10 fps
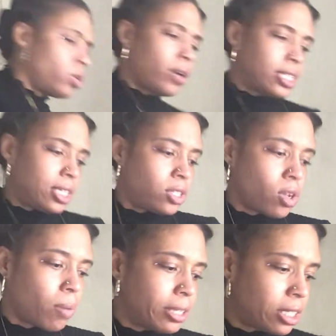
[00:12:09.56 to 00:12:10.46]
so crazy because
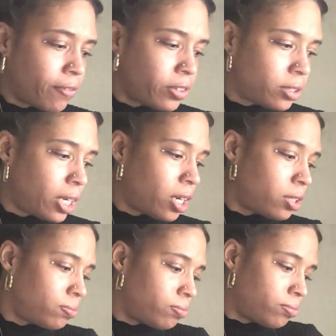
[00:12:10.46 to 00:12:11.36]
all my stuff is right
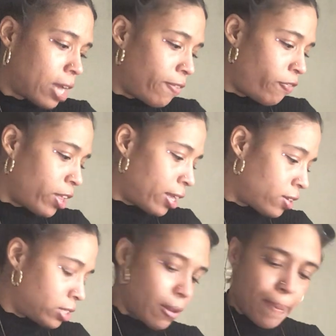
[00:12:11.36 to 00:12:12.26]
here. I feel like
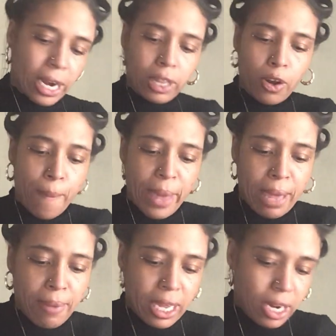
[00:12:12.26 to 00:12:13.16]
there's been a little
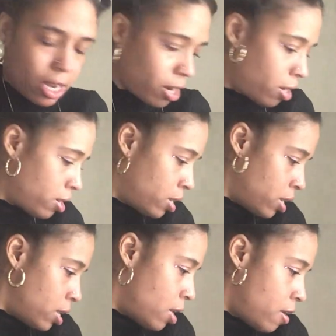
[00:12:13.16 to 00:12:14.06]
baby in
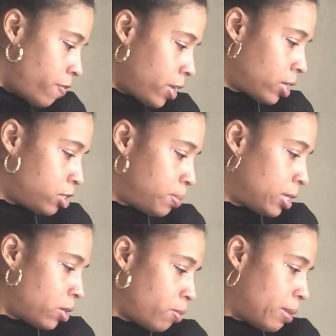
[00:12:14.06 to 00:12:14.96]

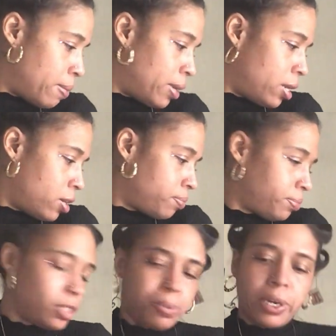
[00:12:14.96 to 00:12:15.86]
here.
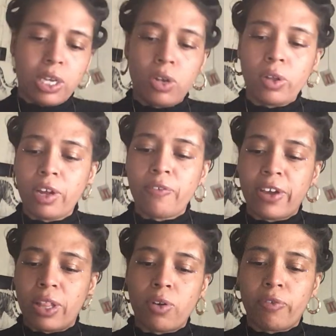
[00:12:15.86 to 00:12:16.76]
Spirit, can you
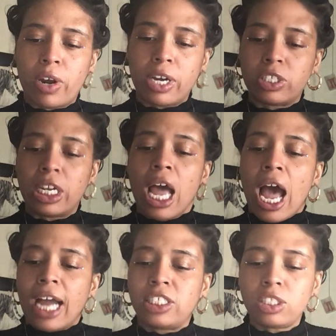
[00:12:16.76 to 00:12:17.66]
clarify the overall energy?
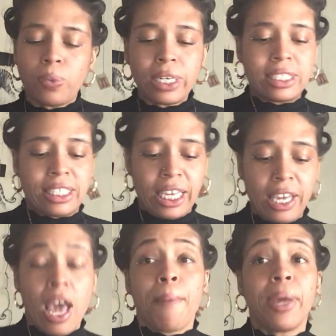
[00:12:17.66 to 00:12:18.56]
I just want to
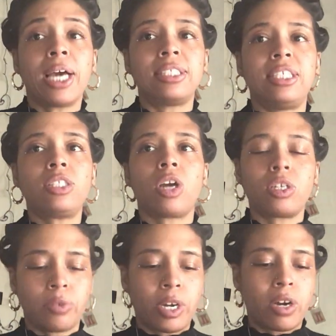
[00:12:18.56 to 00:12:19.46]
see, because these
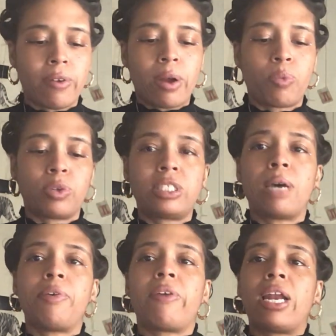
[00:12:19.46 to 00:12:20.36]
cards were here, right, will
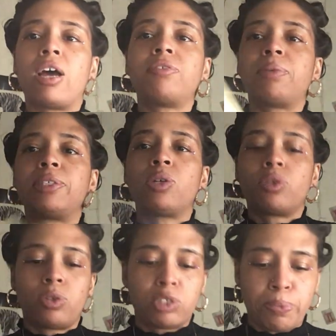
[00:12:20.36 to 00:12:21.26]
tell me right now someone's
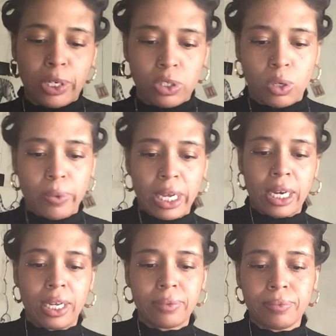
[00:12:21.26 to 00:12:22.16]
going through a spiritual
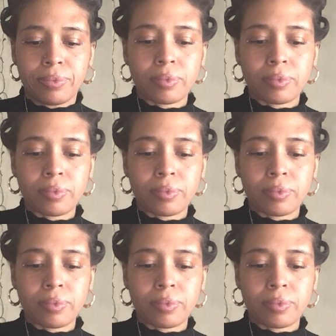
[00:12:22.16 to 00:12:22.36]
awakening.